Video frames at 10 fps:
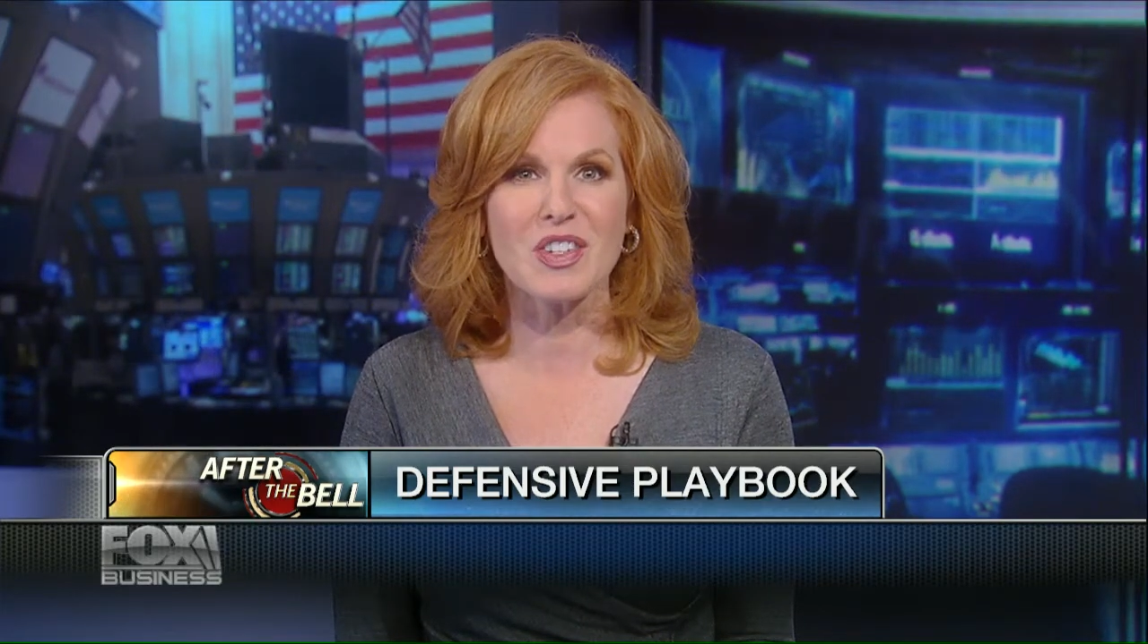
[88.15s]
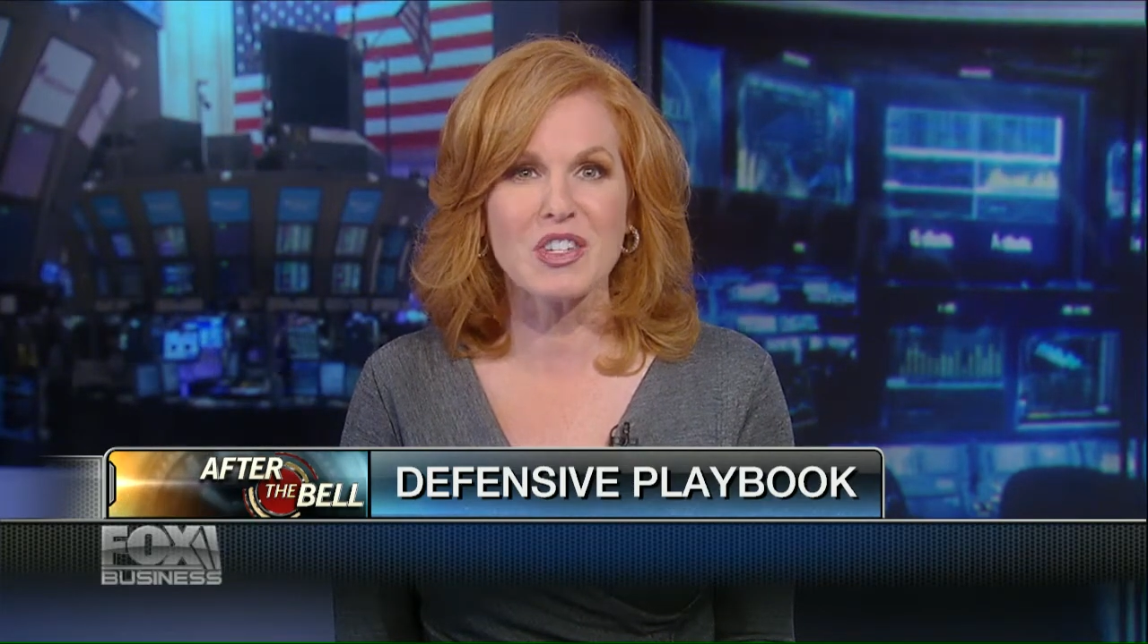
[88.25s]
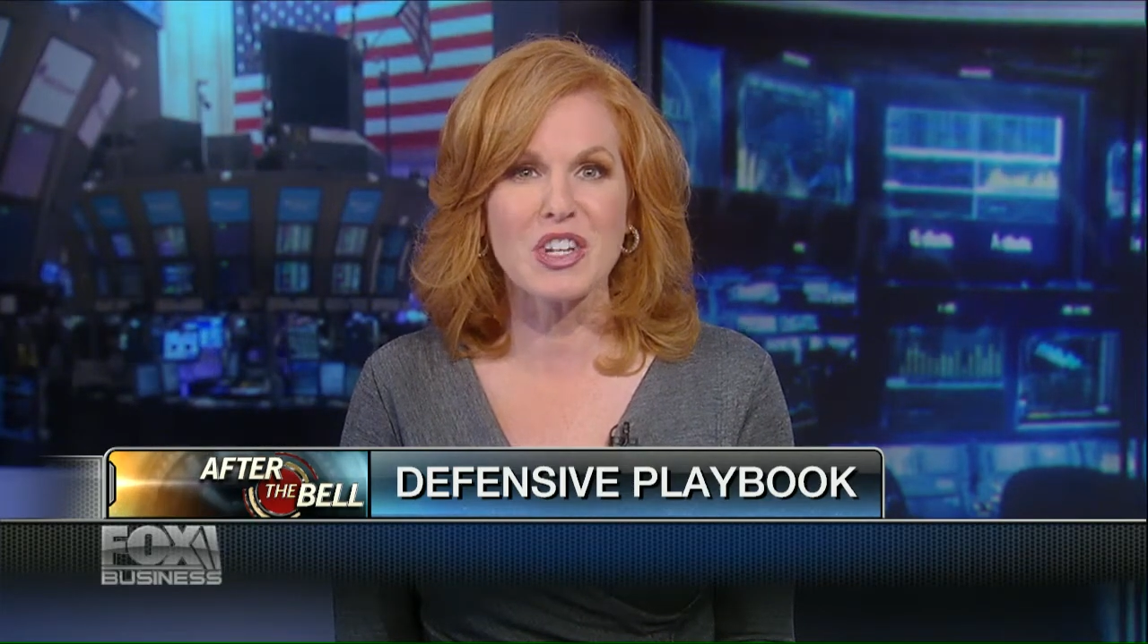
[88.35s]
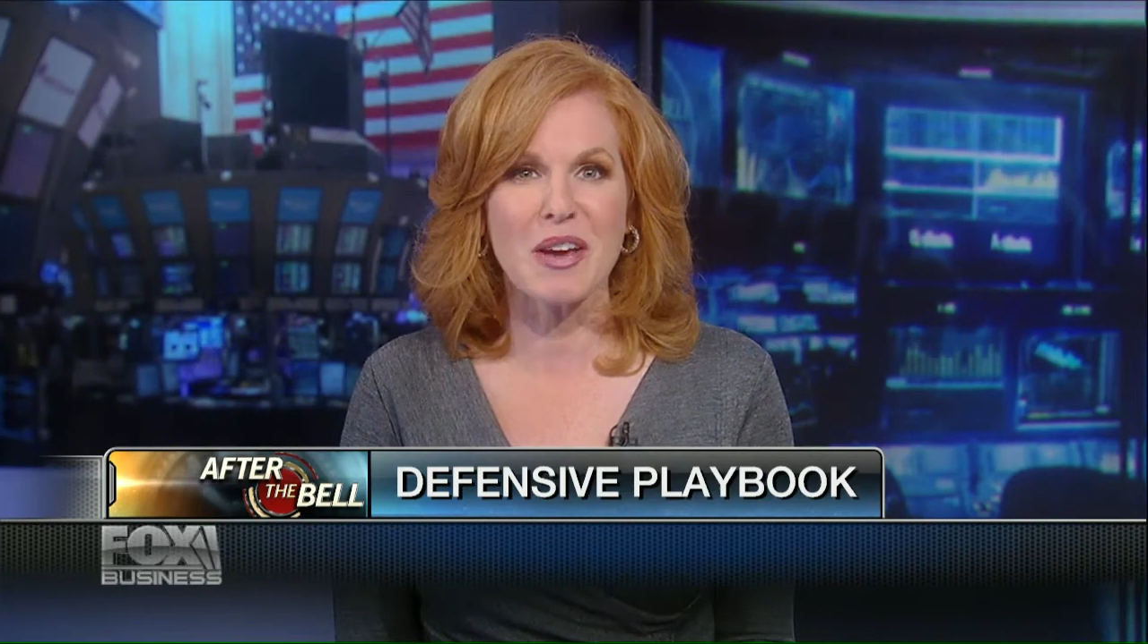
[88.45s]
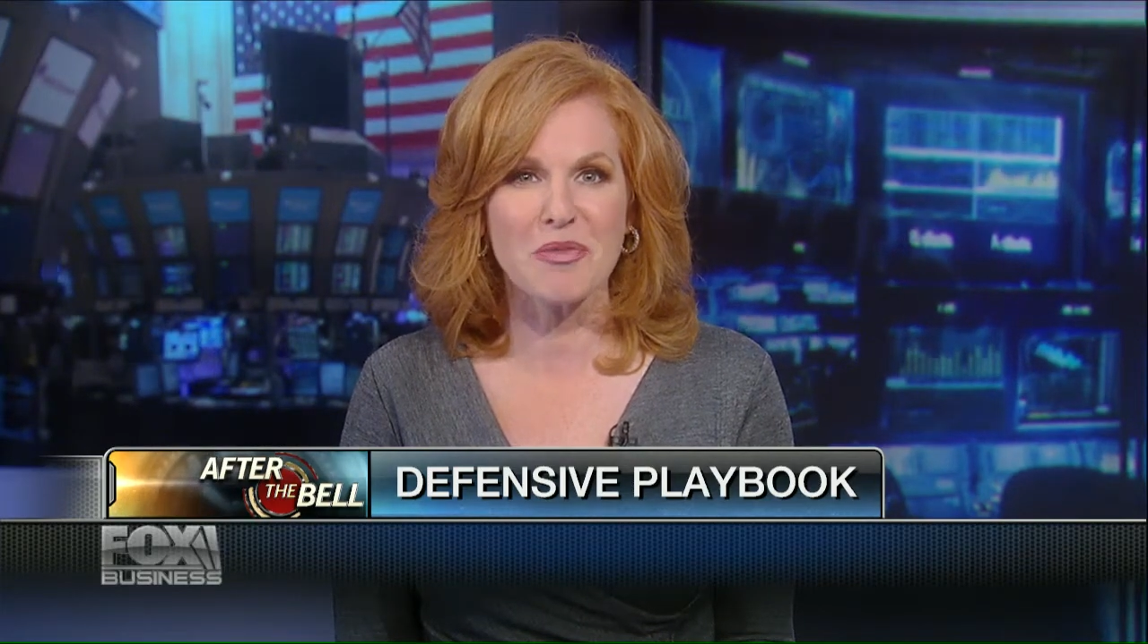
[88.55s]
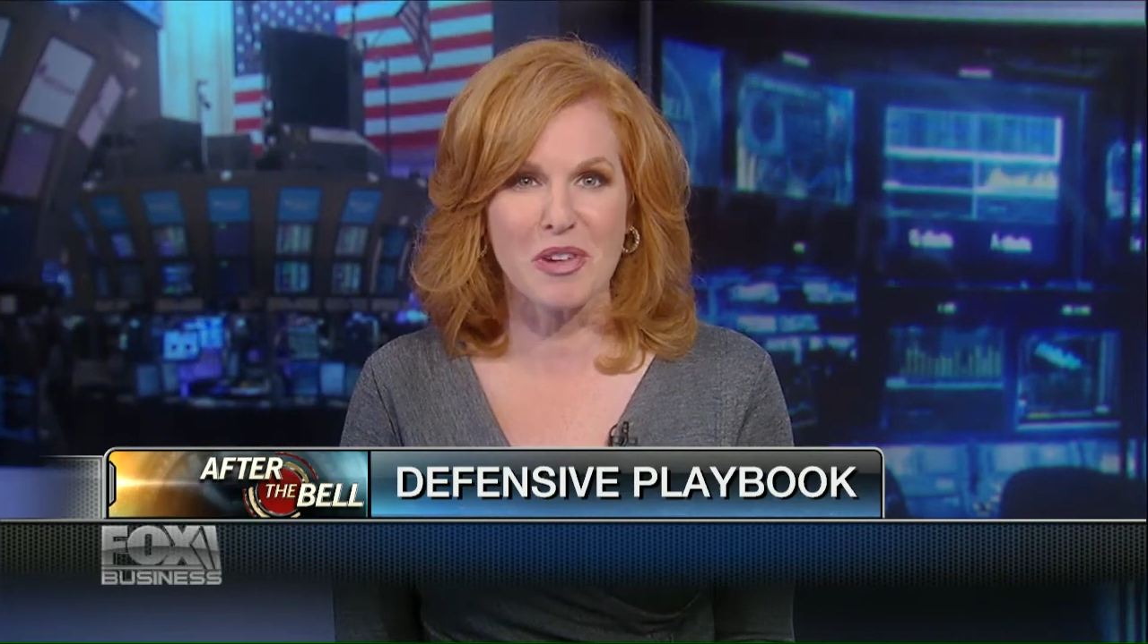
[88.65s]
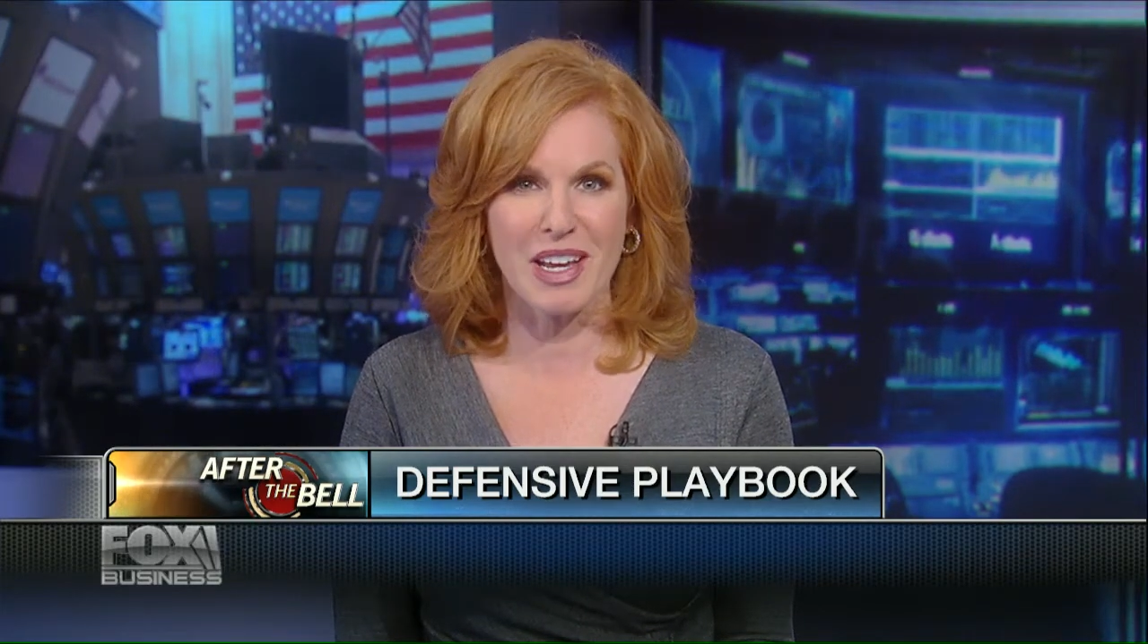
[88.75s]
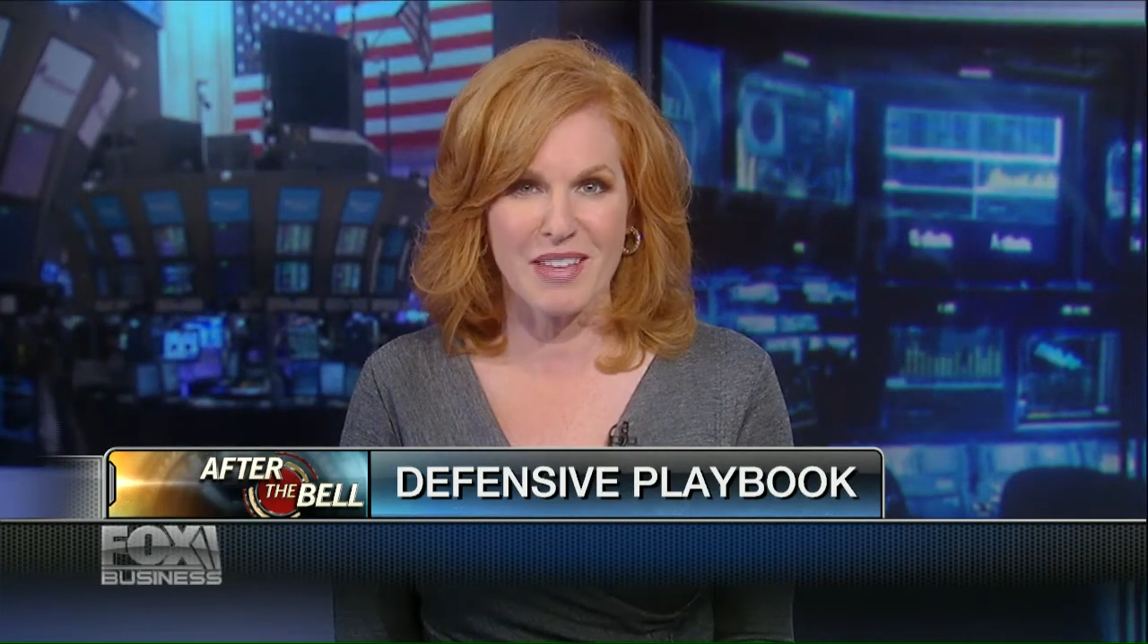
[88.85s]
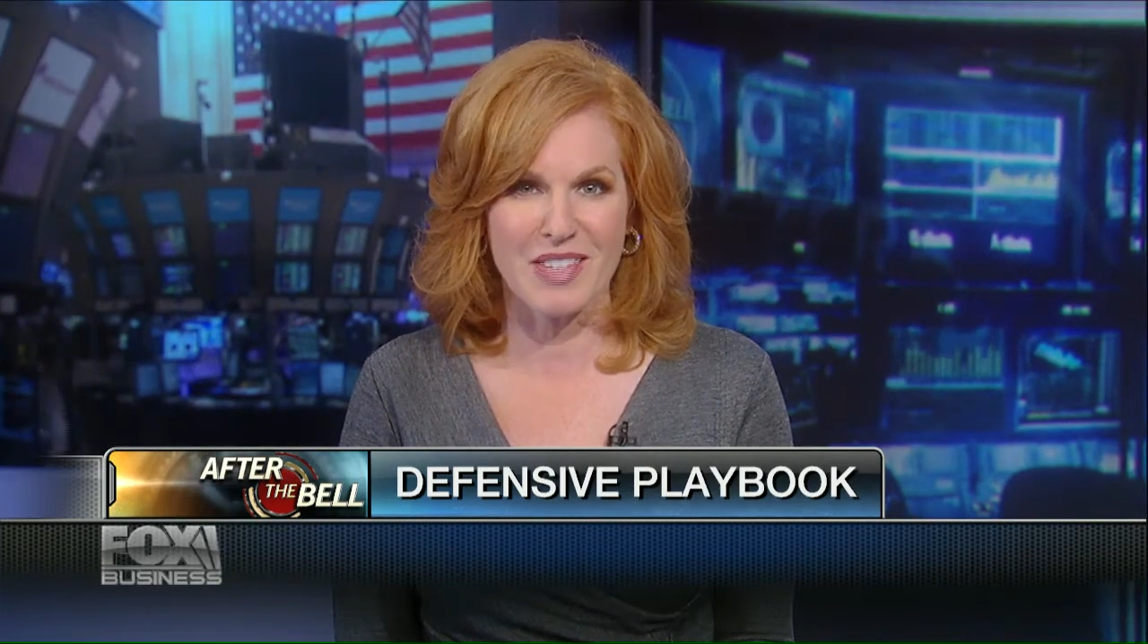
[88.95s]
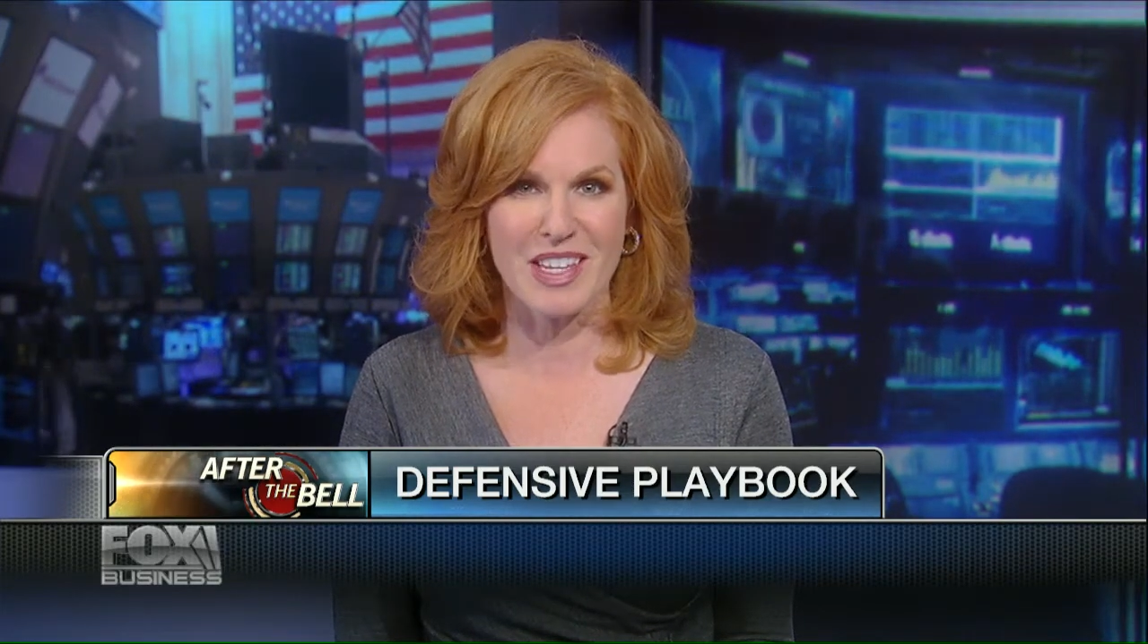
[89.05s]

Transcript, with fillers: to Jeff Reeves,